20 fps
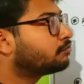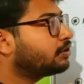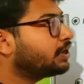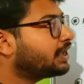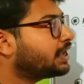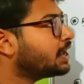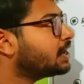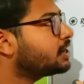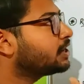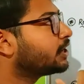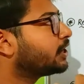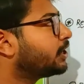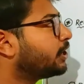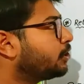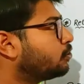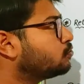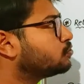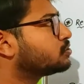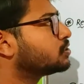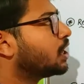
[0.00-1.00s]
we can
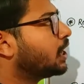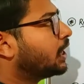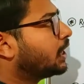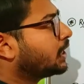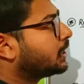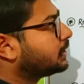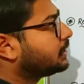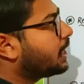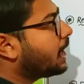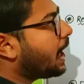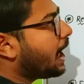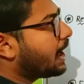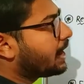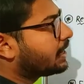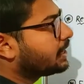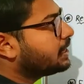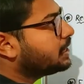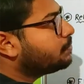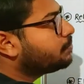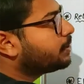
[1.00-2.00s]
reduce the
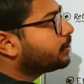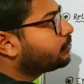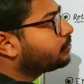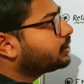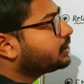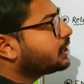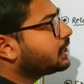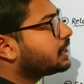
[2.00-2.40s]
angle between